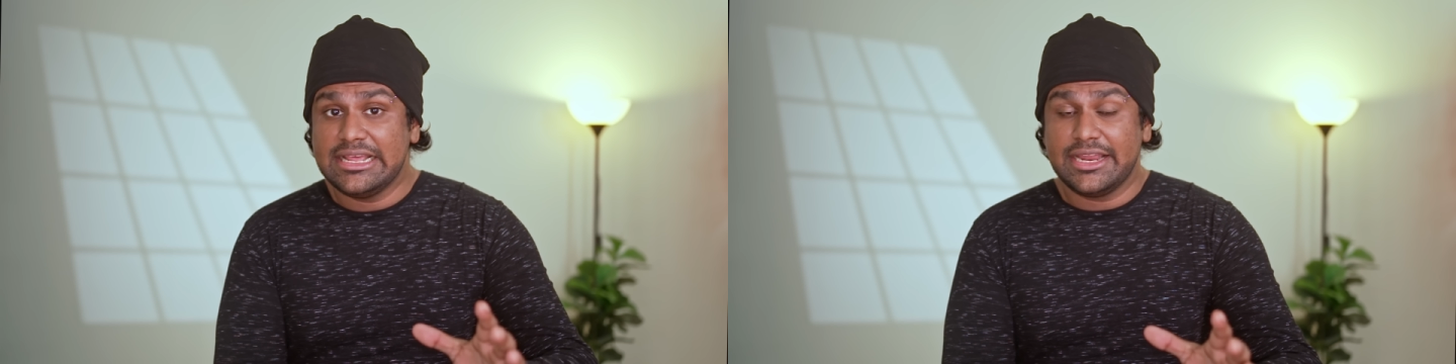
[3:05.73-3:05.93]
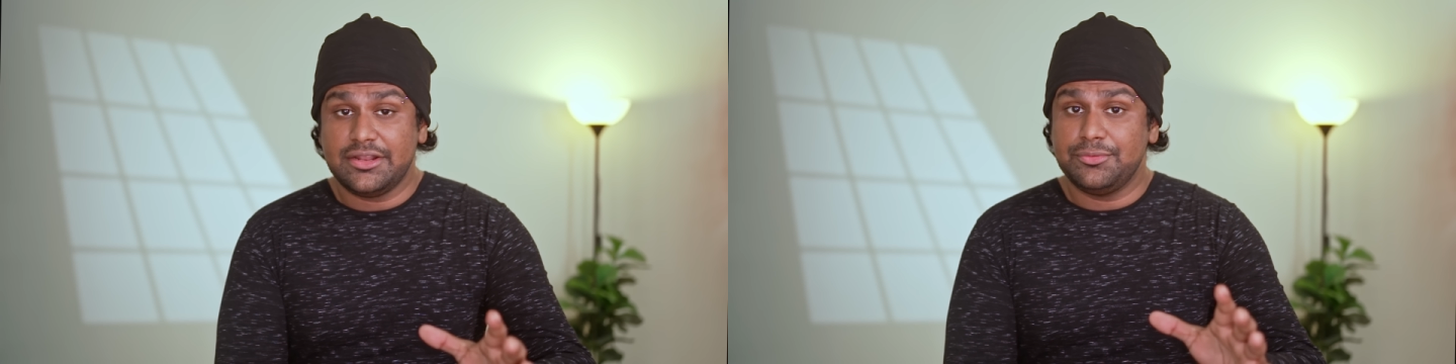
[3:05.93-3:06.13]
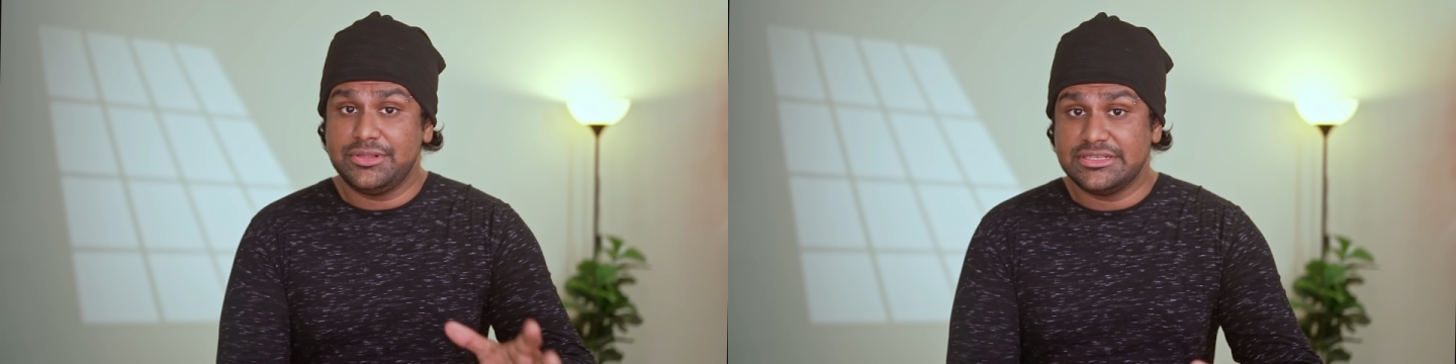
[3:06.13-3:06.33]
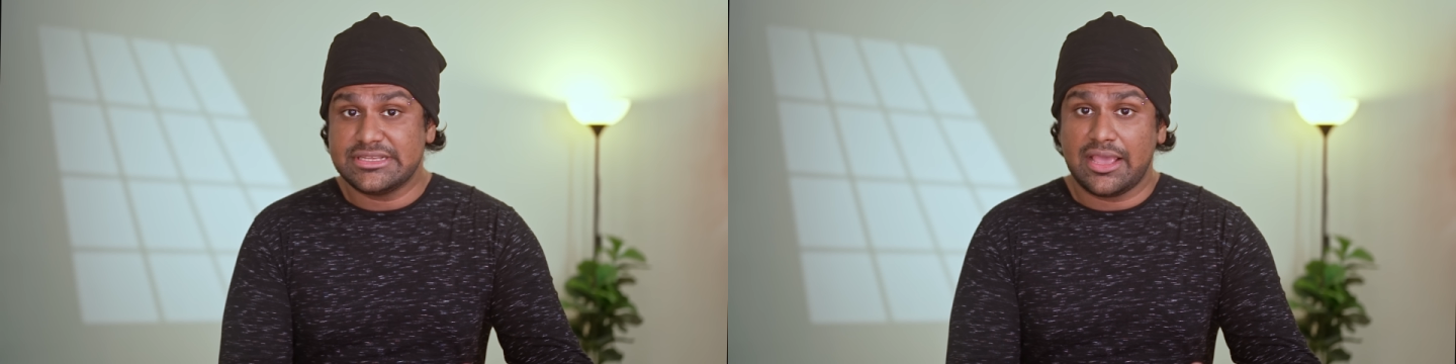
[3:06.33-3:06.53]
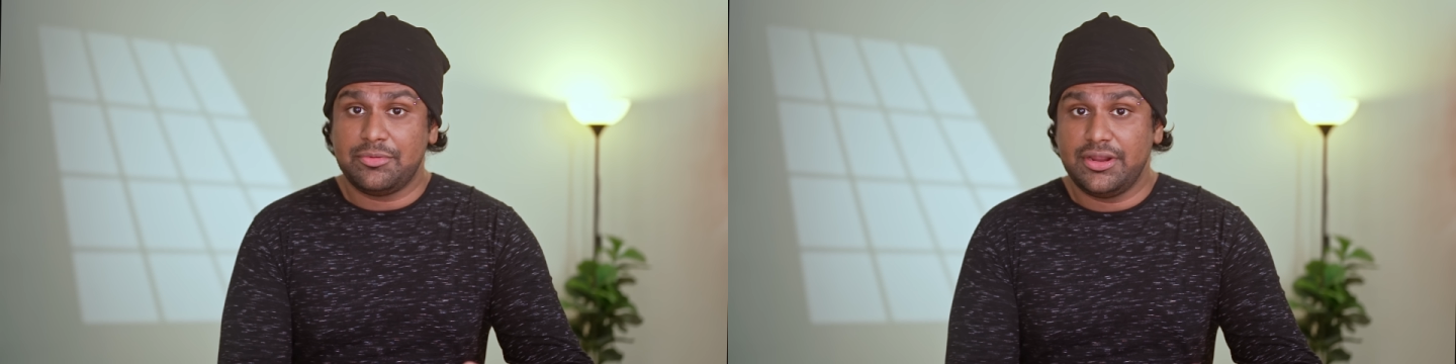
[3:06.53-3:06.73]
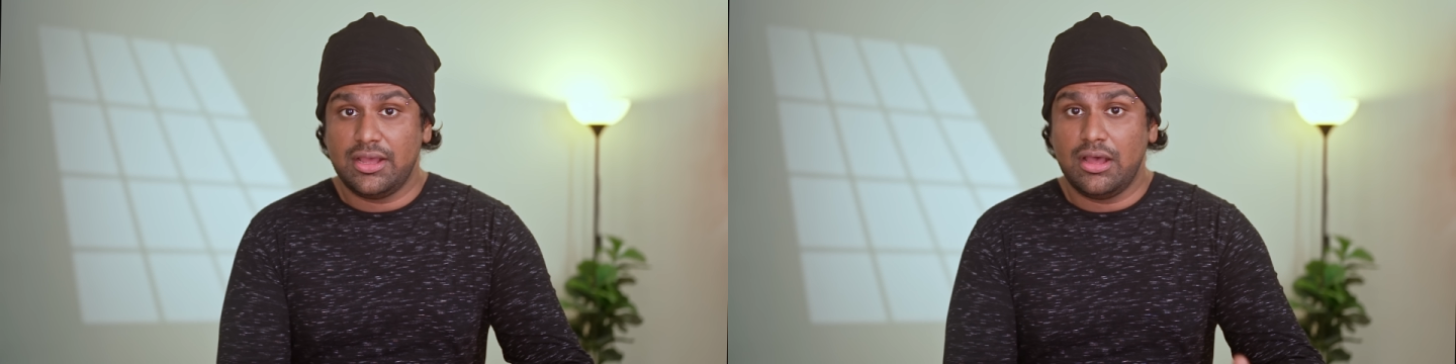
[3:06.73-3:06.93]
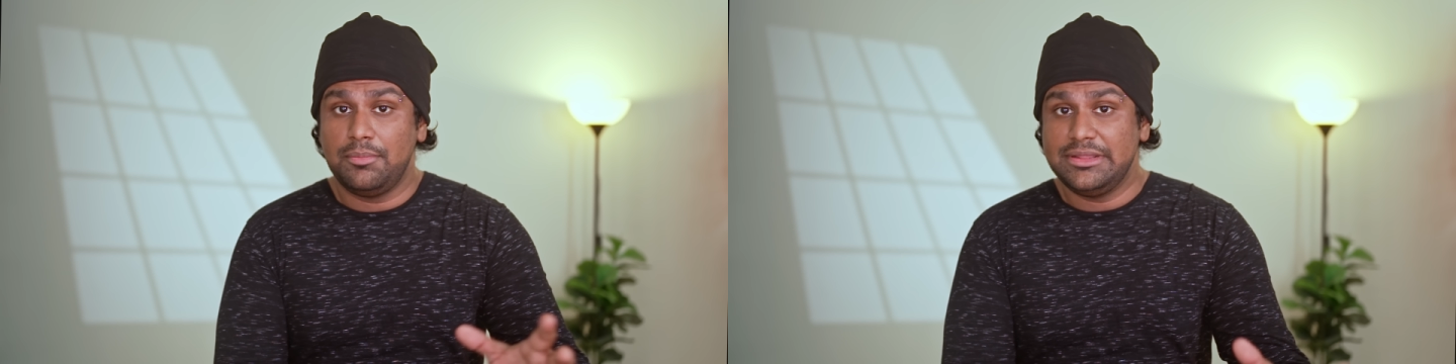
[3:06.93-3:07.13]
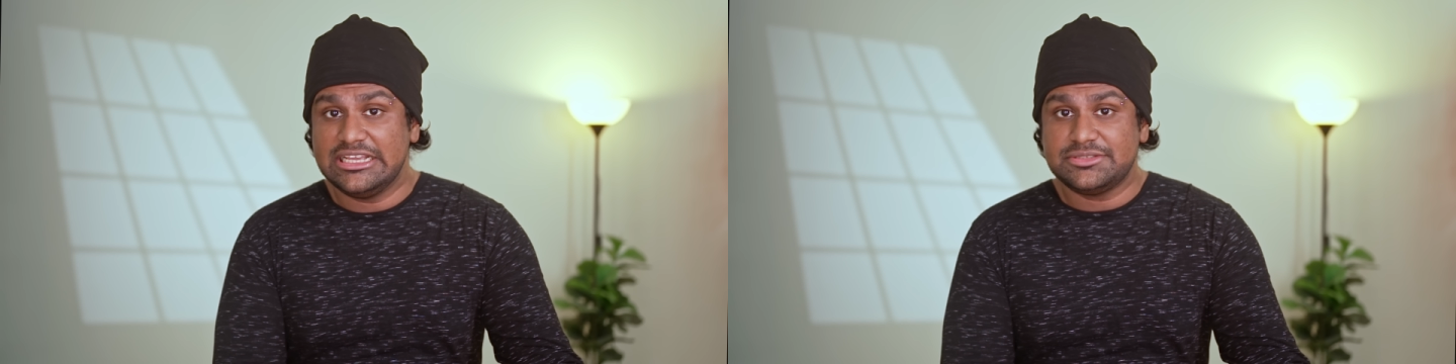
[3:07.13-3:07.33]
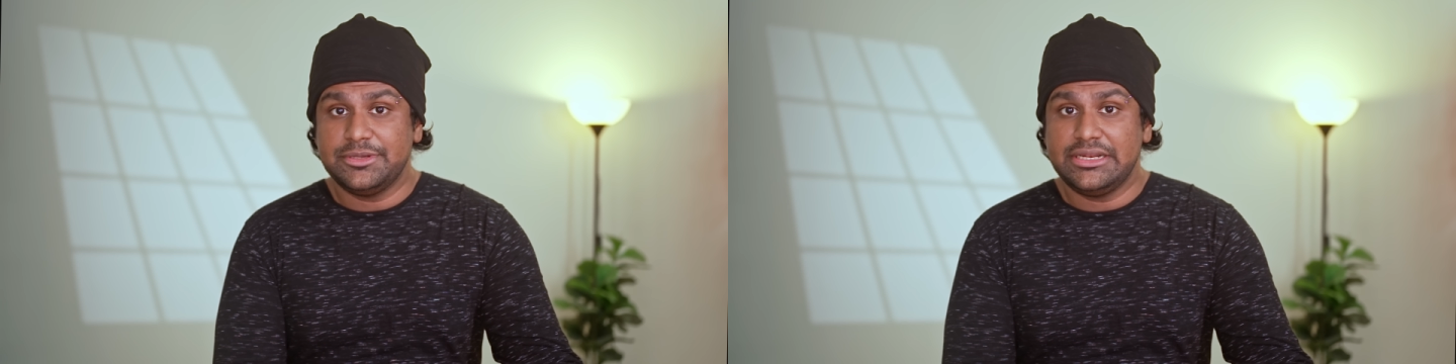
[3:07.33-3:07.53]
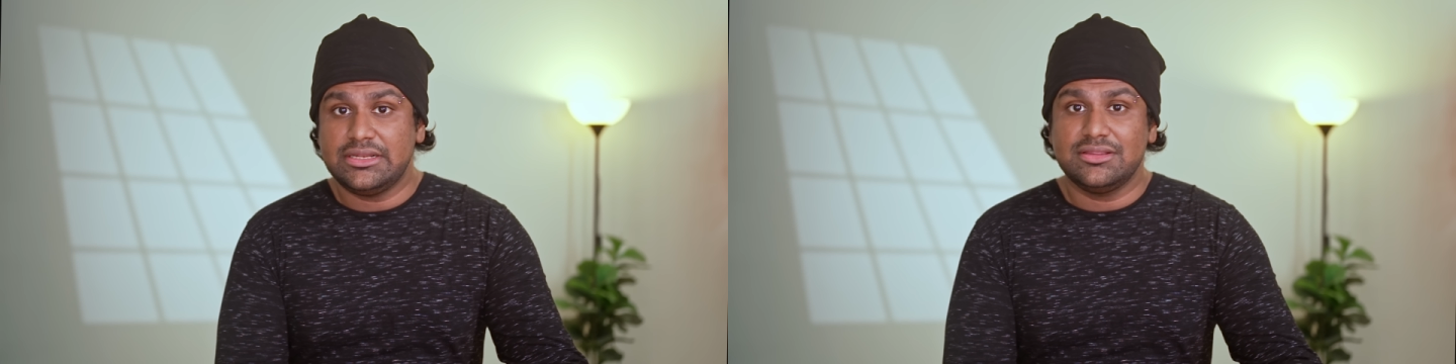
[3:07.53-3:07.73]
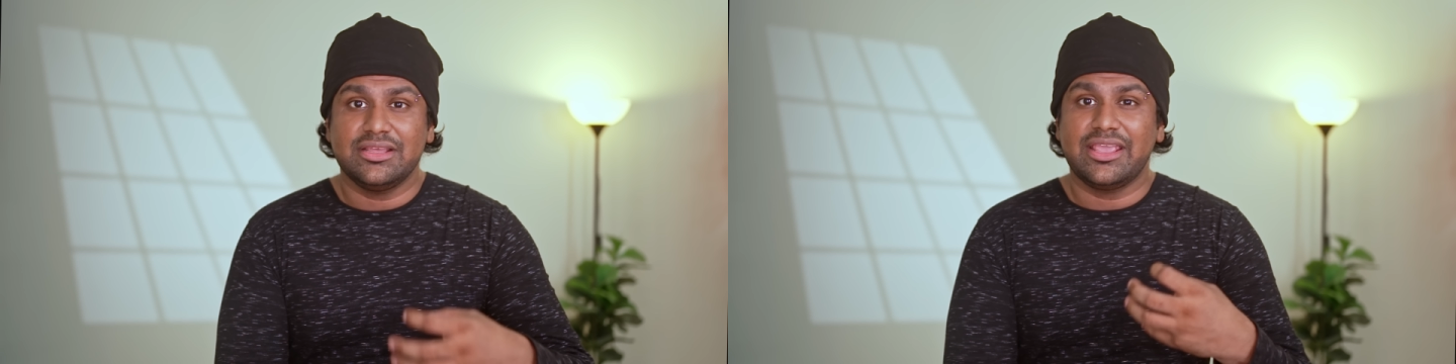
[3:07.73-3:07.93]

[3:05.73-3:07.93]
negative with this camera uh, placement. The